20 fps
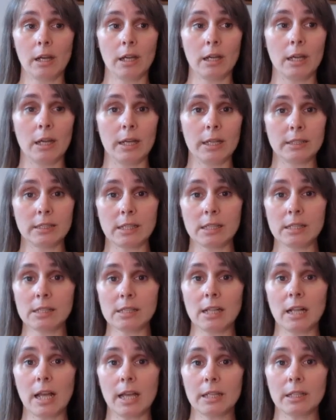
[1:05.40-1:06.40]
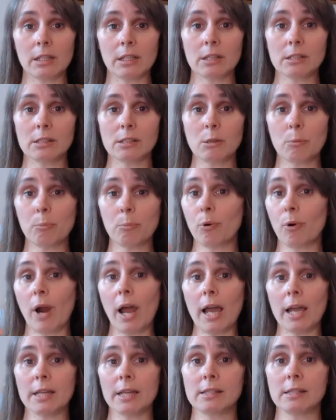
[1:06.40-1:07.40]
It is like a
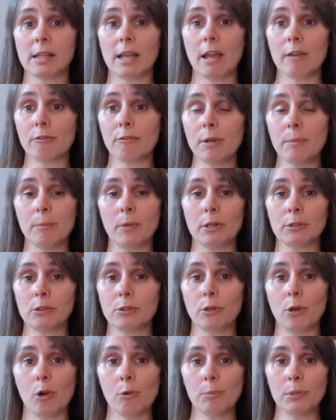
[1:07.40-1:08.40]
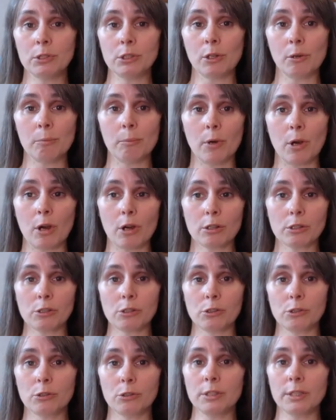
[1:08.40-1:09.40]
surprise. Every month you open your
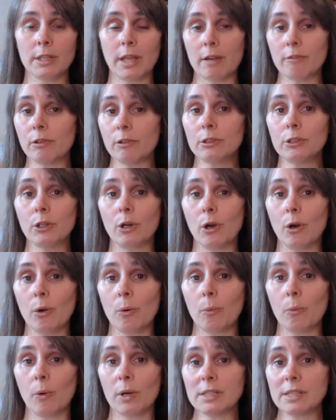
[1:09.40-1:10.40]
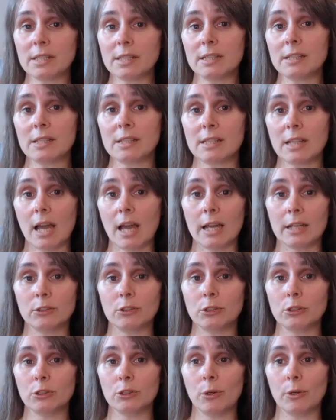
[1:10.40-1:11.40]
box, you never know what's
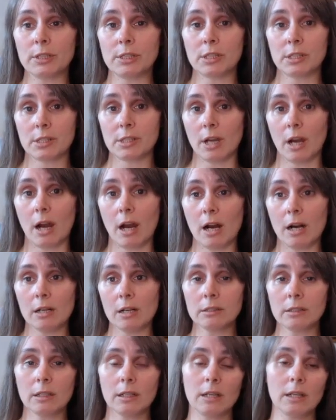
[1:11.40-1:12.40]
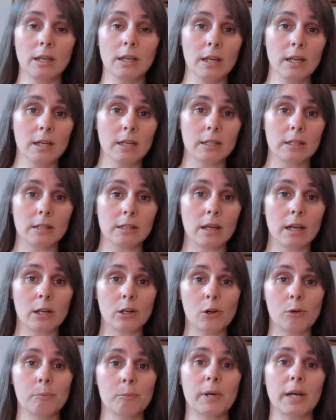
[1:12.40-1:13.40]
inside. You know it's yarn
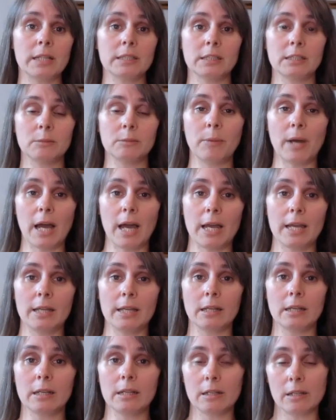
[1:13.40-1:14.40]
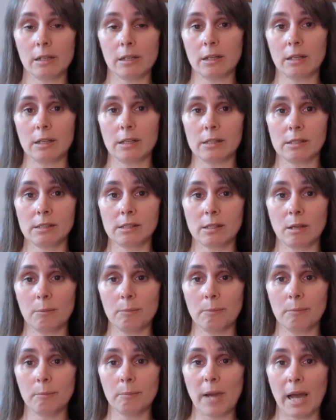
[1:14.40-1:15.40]
accompanied by
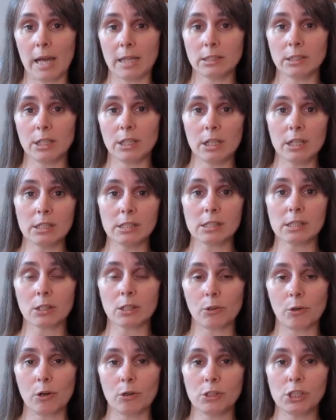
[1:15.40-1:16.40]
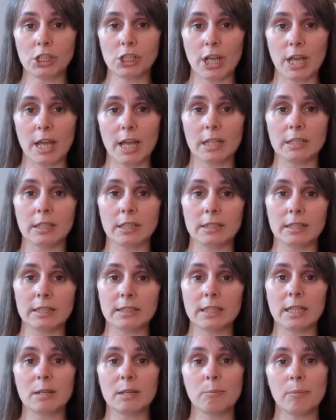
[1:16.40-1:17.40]
some patterns, a crochet and a
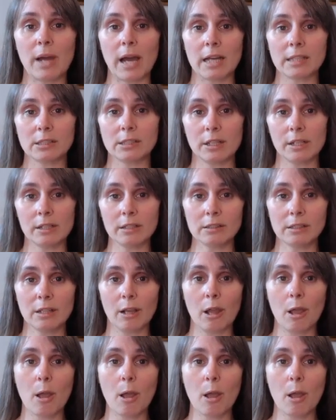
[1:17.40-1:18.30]
knitting pattern.